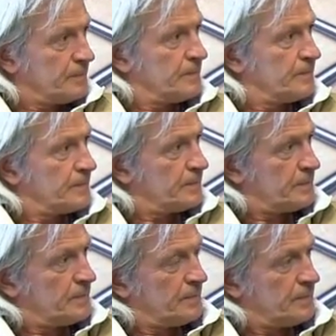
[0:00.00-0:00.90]

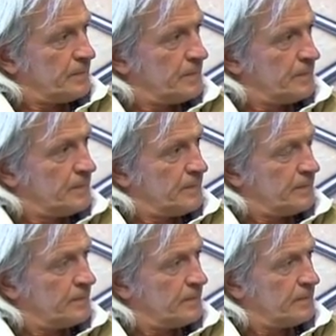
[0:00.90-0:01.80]

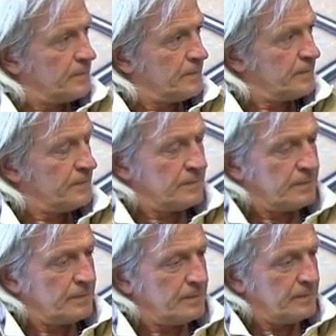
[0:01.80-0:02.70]

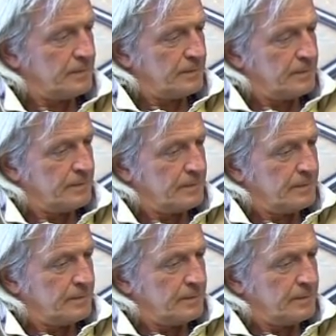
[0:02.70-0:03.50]
No words are spoken by the person on screen.